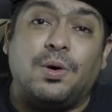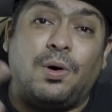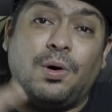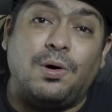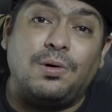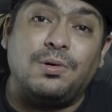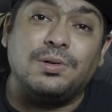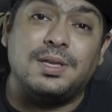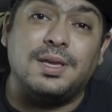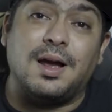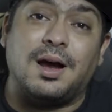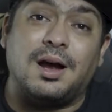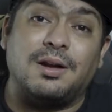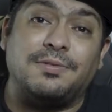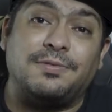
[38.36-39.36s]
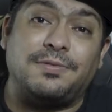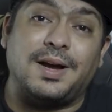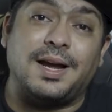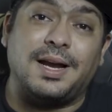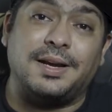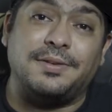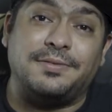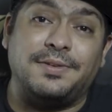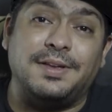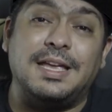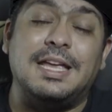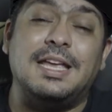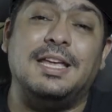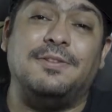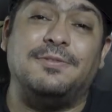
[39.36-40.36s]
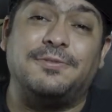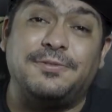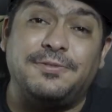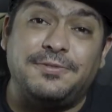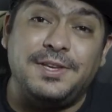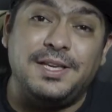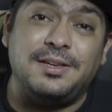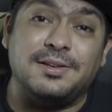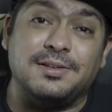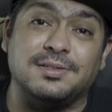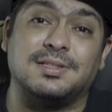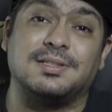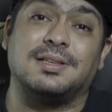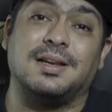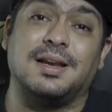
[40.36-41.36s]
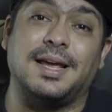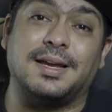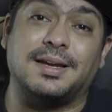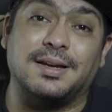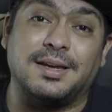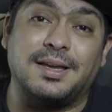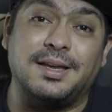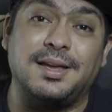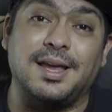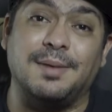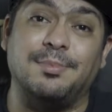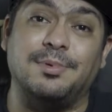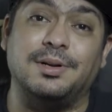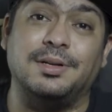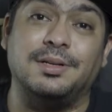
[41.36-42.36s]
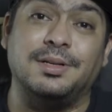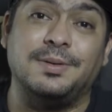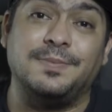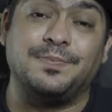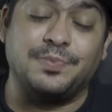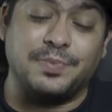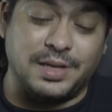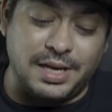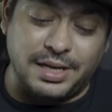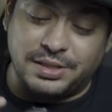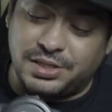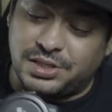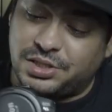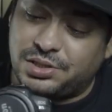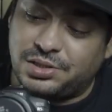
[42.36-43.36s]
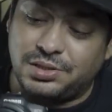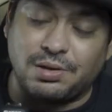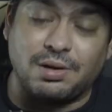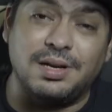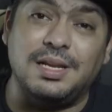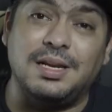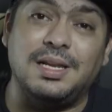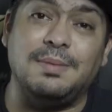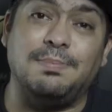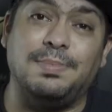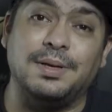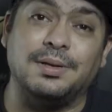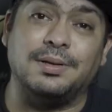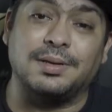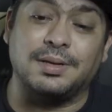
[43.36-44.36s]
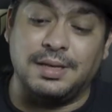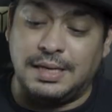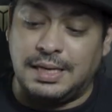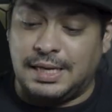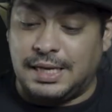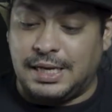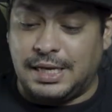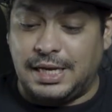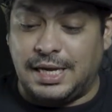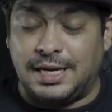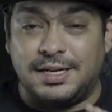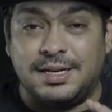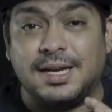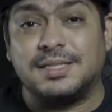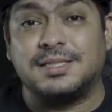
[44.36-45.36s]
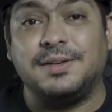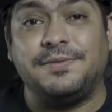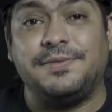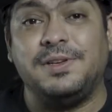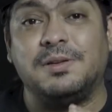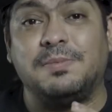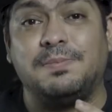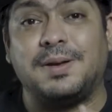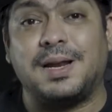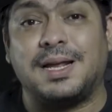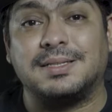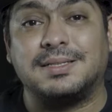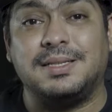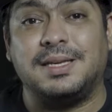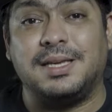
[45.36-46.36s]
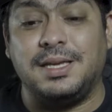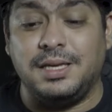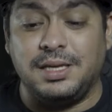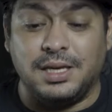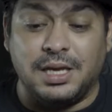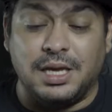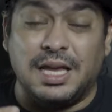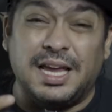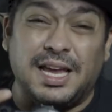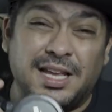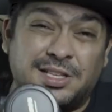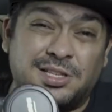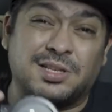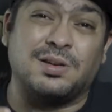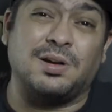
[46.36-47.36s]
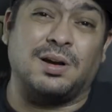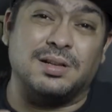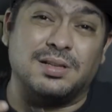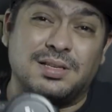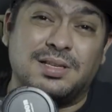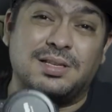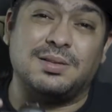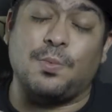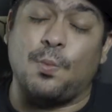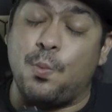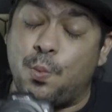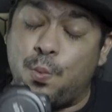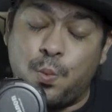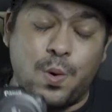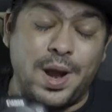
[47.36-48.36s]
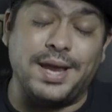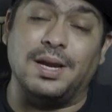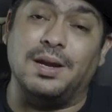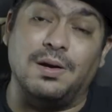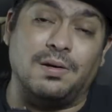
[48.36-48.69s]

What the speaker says: hold the R5, it feels like a camera. It's solidly built. It doesn't feel plasticky. It's got weight